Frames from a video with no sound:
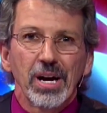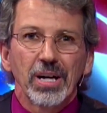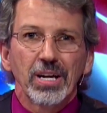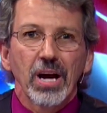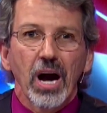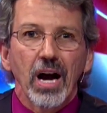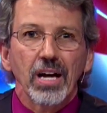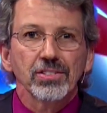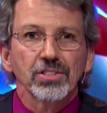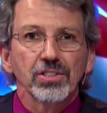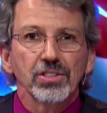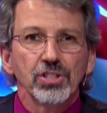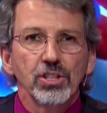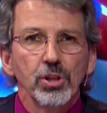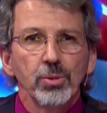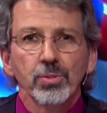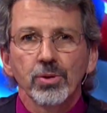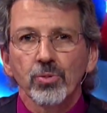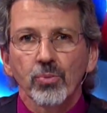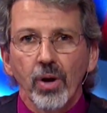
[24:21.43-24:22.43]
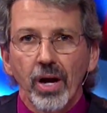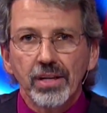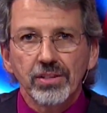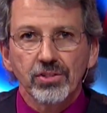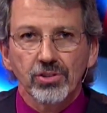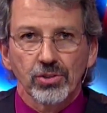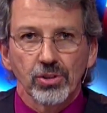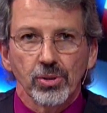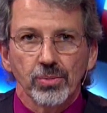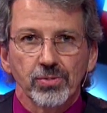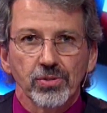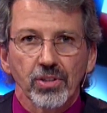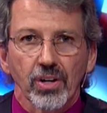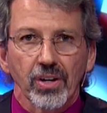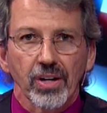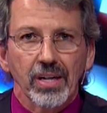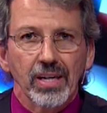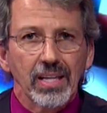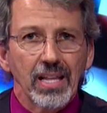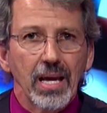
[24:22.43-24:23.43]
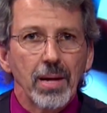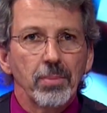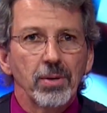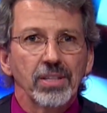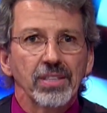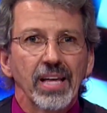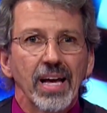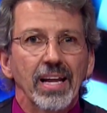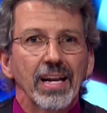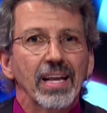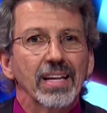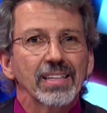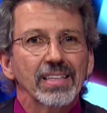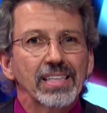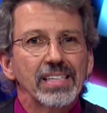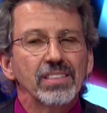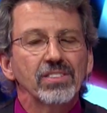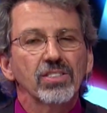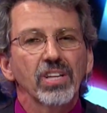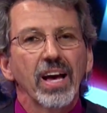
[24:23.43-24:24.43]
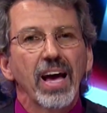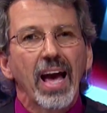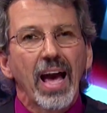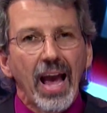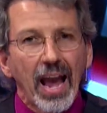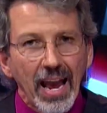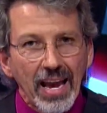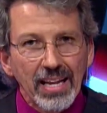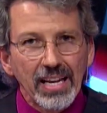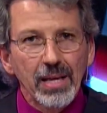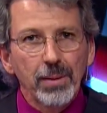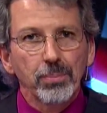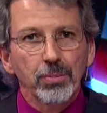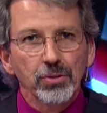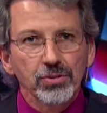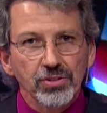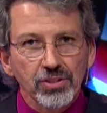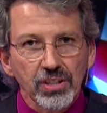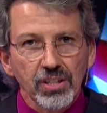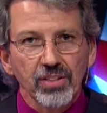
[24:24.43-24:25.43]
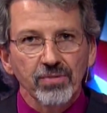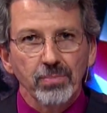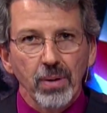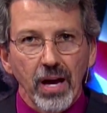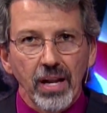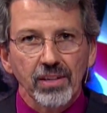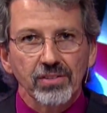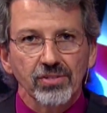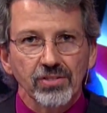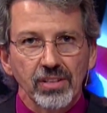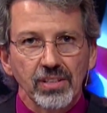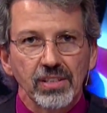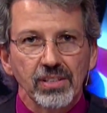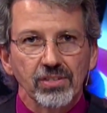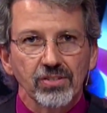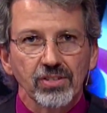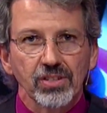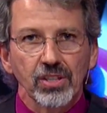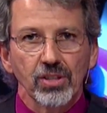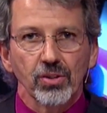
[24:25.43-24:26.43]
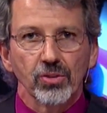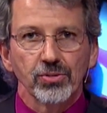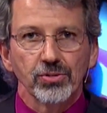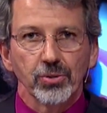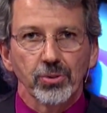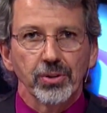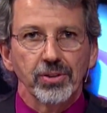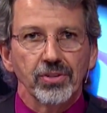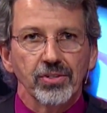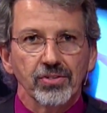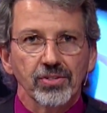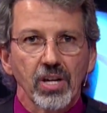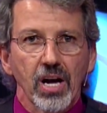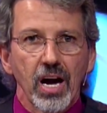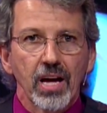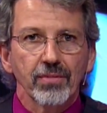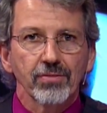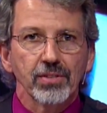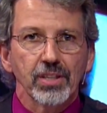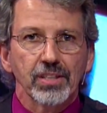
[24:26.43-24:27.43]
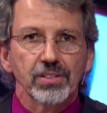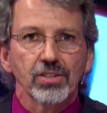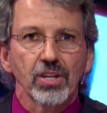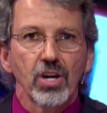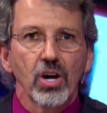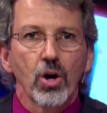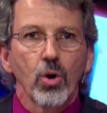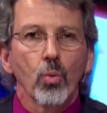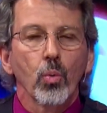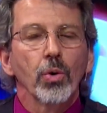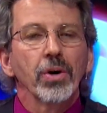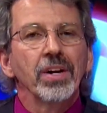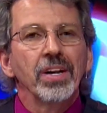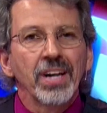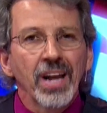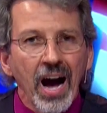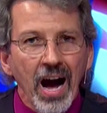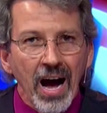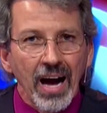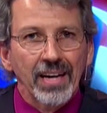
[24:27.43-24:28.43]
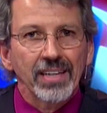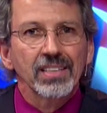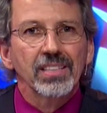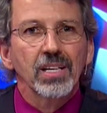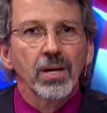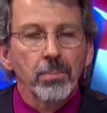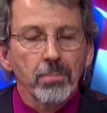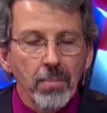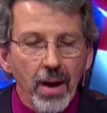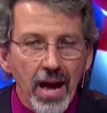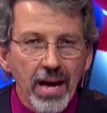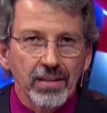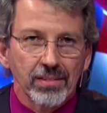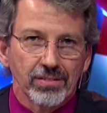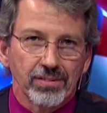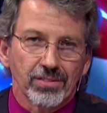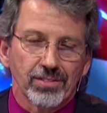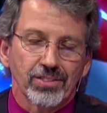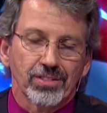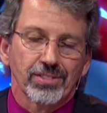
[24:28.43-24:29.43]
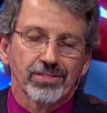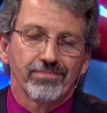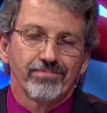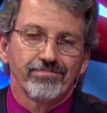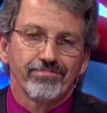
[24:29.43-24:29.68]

Gazan human rights groups are claiming that at least 80% of Palestinians killed during this conflict were non combatants.